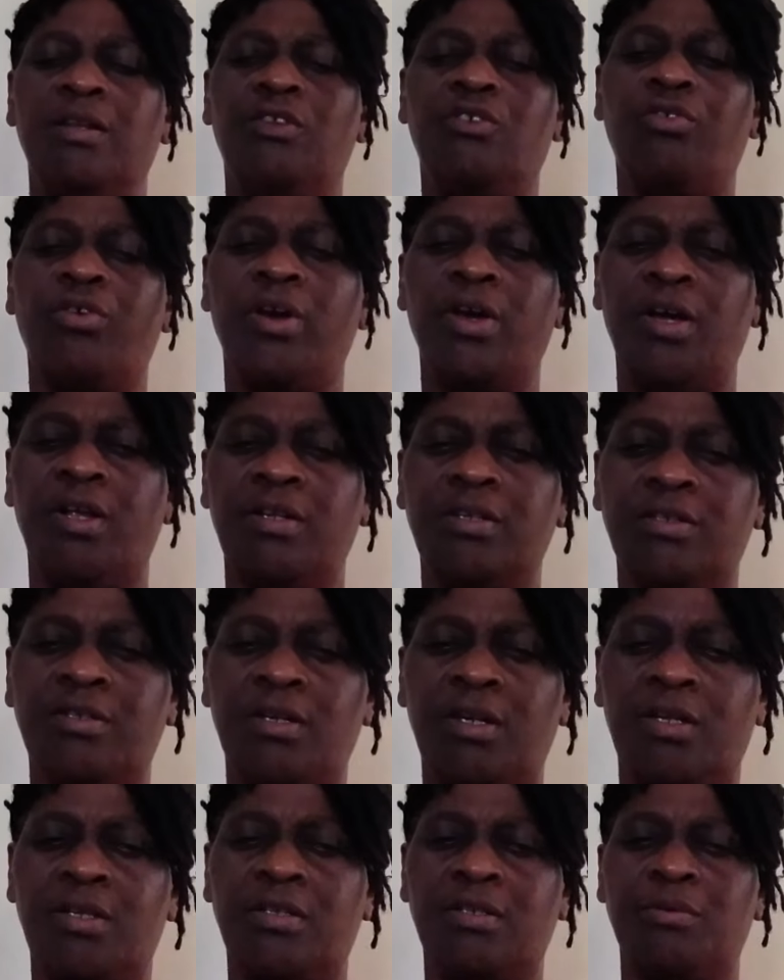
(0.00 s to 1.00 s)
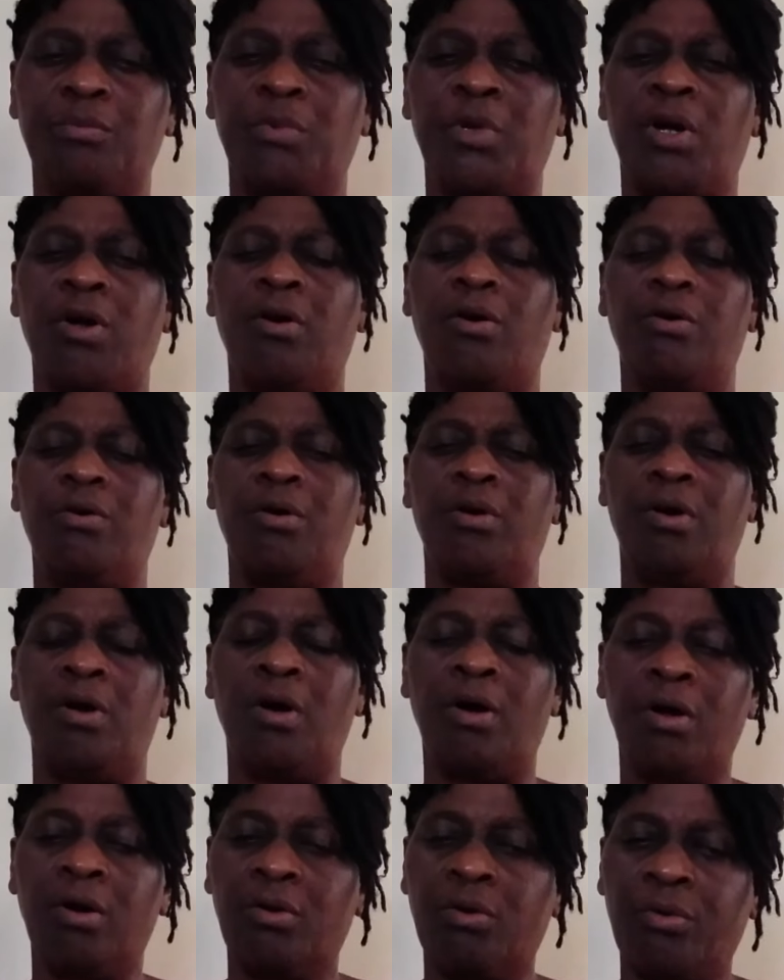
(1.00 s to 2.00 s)
the trials that we are
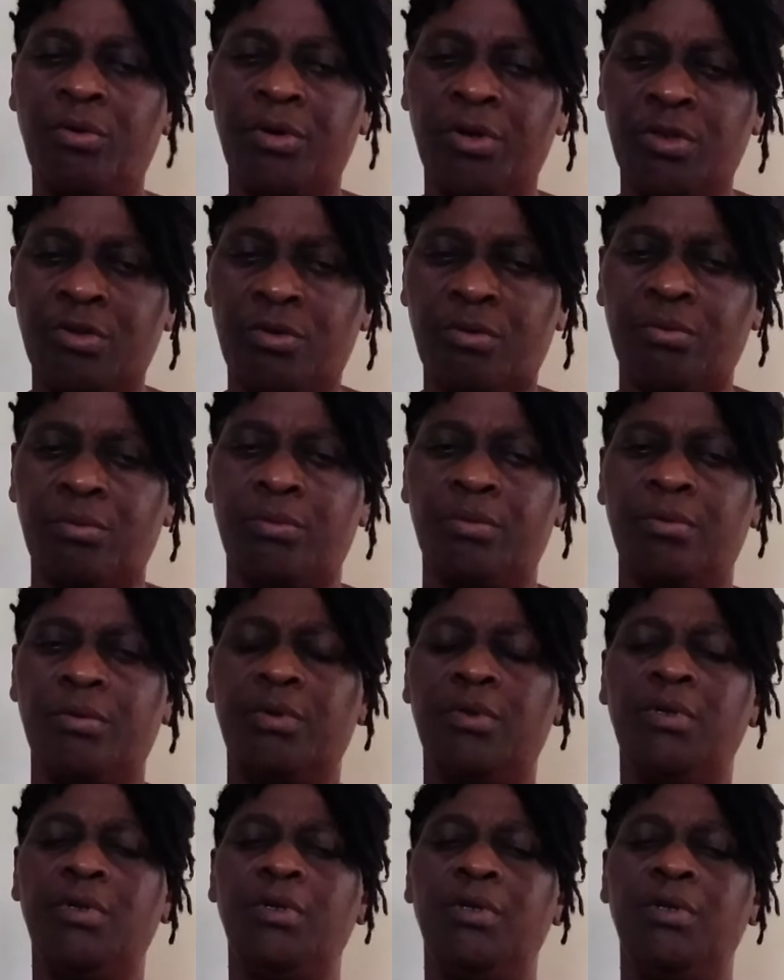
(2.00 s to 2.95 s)
all going through.